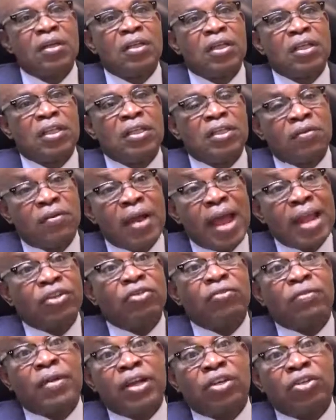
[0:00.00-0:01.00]
in the right
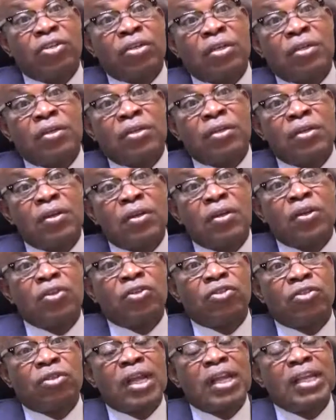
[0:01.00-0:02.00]
direction
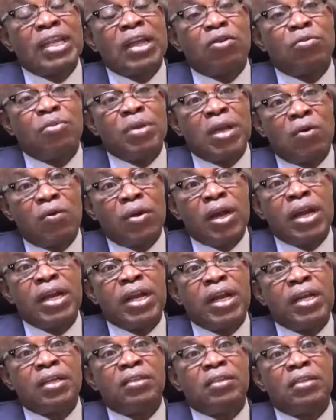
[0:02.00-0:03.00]
so that there will be
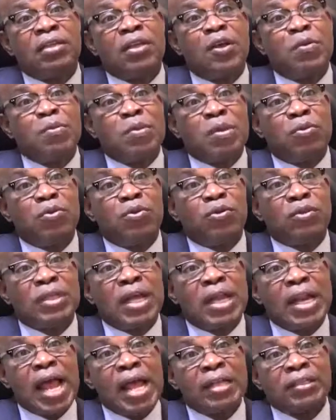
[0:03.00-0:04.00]
awareness. People will
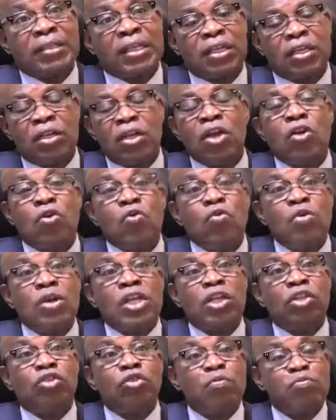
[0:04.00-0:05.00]
start asking. We
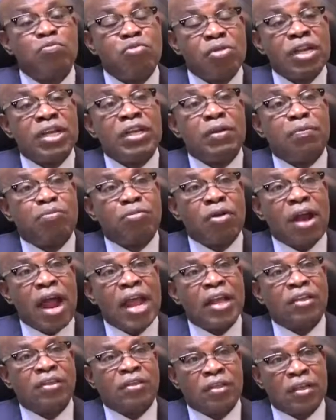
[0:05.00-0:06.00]
need to bring the
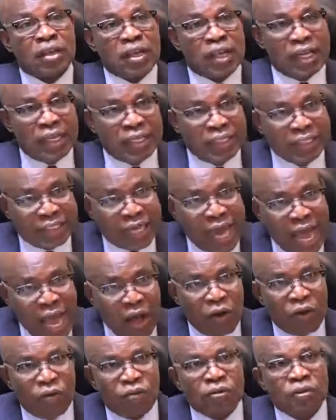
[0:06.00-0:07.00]
price
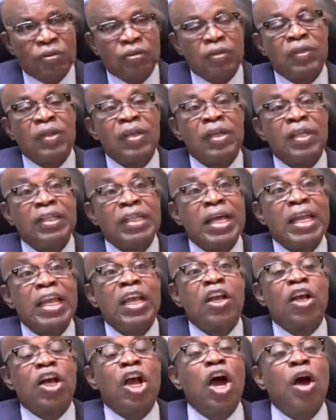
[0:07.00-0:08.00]
down that a
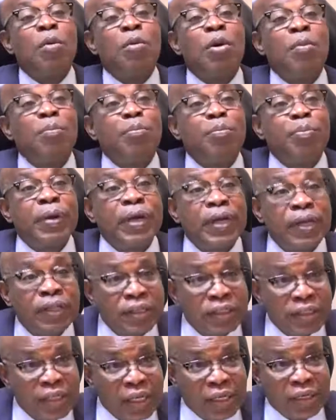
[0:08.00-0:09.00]
common
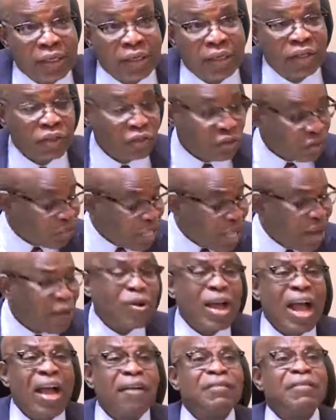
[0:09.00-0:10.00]
person, just like
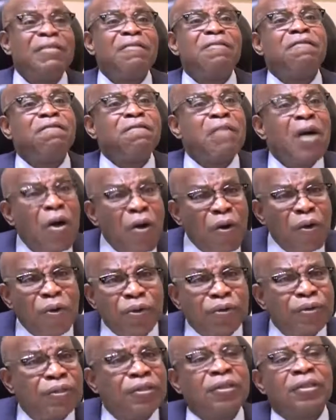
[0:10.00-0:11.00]
we have the
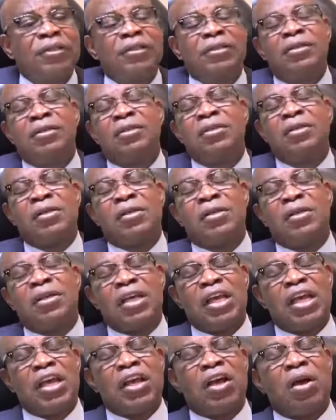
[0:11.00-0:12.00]
phone,
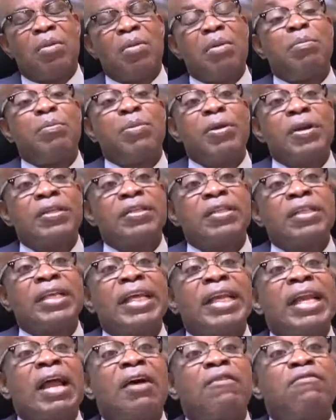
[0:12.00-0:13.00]
a common person
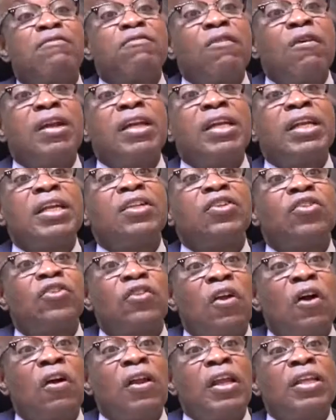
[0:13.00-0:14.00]
can afford it,
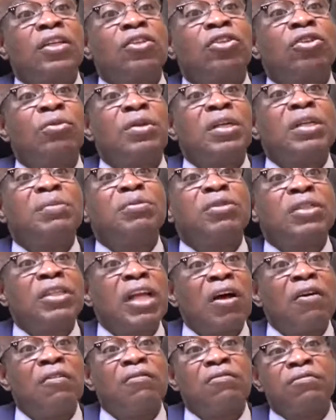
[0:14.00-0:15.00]
install it, do it
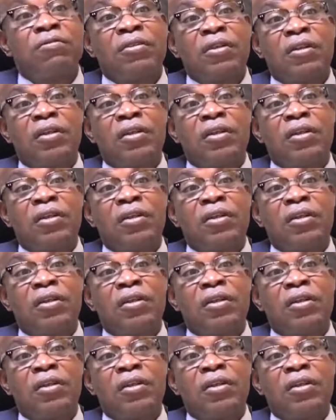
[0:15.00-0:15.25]
himself.